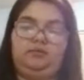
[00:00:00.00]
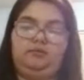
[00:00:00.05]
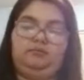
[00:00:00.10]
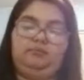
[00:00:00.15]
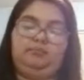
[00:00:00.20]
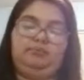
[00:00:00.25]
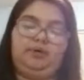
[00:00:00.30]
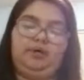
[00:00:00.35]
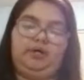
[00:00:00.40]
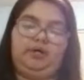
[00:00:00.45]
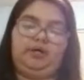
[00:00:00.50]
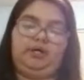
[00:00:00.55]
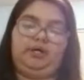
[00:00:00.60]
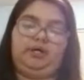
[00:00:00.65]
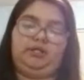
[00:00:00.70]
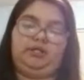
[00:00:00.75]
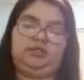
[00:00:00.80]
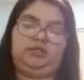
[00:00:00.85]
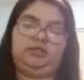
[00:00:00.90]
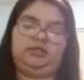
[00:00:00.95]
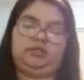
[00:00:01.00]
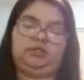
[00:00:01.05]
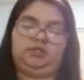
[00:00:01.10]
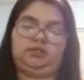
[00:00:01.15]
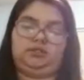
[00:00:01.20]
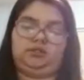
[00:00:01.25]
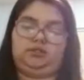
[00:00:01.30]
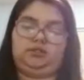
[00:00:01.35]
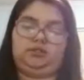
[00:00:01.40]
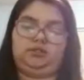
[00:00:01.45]
But
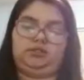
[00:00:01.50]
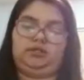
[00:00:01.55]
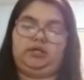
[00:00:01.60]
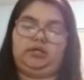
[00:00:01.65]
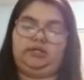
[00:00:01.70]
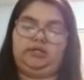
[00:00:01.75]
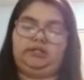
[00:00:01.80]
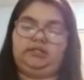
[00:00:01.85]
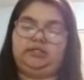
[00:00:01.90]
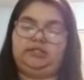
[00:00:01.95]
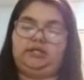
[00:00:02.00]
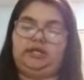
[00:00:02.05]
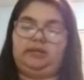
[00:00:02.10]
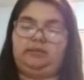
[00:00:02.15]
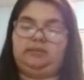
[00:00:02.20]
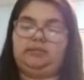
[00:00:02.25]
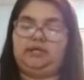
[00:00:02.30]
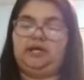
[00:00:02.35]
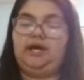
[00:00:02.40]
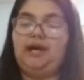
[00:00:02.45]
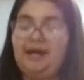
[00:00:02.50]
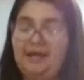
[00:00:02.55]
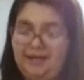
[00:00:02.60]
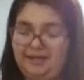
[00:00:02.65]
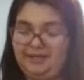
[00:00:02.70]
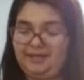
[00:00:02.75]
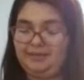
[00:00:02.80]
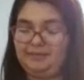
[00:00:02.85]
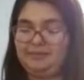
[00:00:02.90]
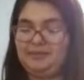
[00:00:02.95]
at the same
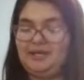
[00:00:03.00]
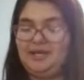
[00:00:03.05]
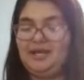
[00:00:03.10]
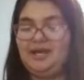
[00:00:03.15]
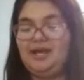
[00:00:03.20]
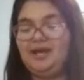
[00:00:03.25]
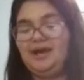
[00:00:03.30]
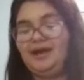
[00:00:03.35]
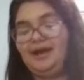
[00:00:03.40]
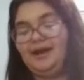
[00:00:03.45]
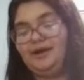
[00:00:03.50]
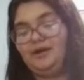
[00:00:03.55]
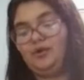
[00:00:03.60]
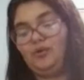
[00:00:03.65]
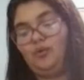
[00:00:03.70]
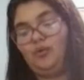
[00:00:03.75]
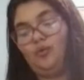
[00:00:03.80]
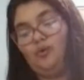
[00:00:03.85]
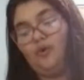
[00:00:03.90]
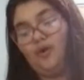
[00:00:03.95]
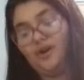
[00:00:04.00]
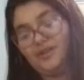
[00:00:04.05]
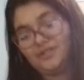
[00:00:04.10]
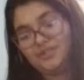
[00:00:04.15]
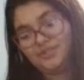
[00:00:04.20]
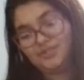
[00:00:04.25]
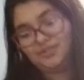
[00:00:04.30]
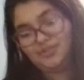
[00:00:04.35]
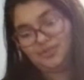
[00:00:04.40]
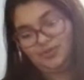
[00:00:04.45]
time, I don't want
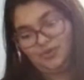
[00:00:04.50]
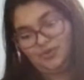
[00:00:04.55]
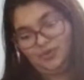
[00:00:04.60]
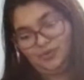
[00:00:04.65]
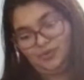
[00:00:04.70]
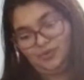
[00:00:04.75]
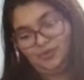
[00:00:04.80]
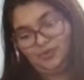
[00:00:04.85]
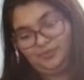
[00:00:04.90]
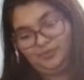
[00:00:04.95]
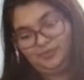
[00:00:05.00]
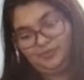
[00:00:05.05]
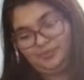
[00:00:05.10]
to,